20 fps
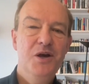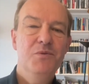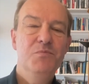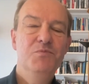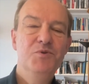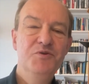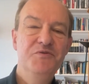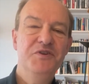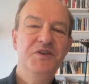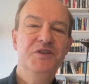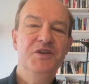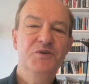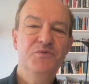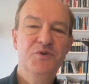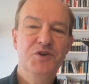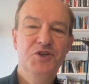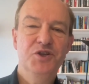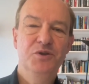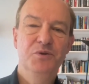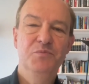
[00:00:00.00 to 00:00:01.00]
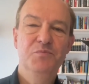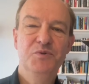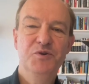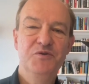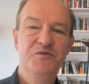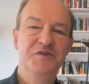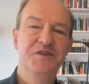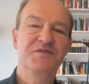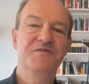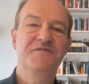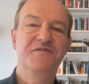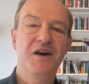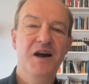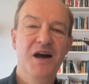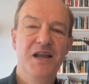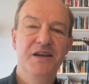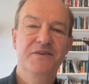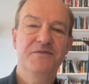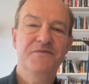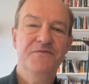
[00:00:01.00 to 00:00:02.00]
moving the original movie's
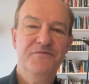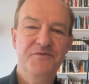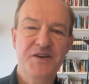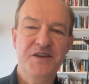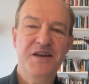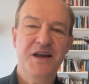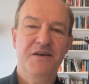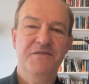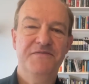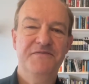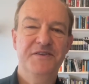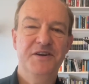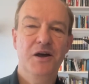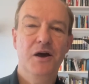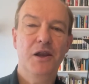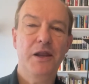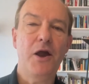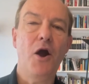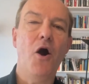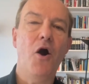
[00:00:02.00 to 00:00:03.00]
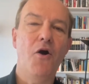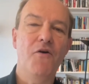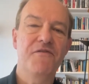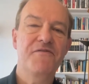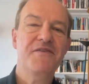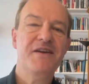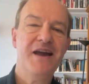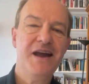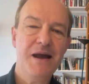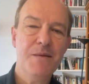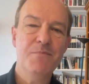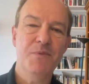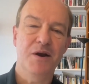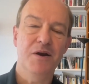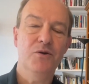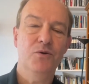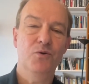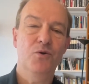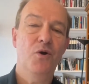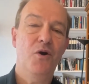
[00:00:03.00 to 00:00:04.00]
violent freak-out finale off-camera
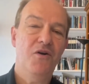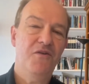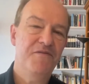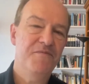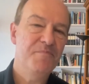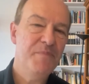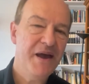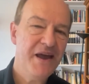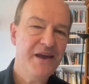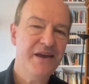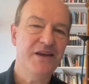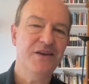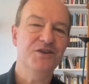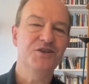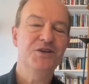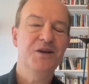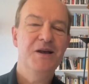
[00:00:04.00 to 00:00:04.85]
or off-page.